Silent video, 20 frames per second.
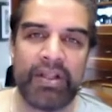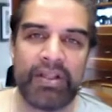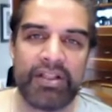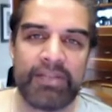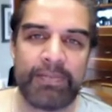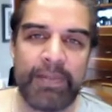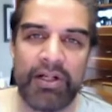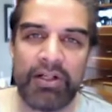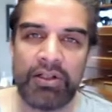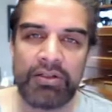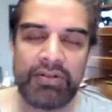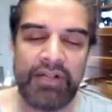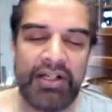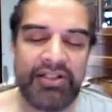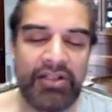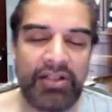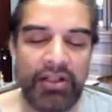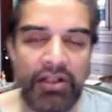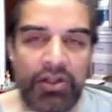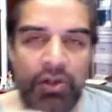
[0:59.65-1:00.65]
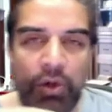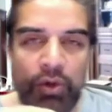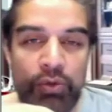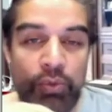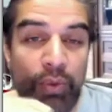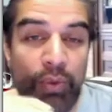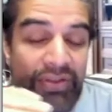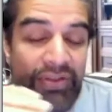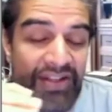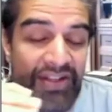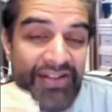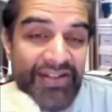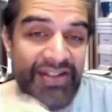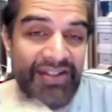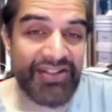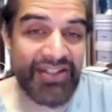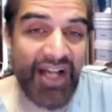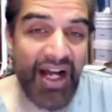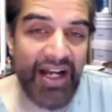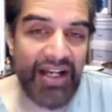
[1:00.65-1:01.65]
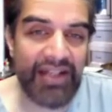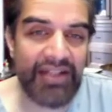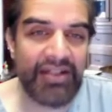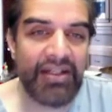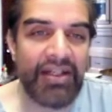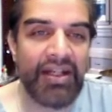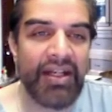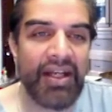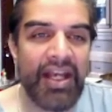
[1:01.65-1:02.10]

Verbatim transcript: this medical grade silicone with this design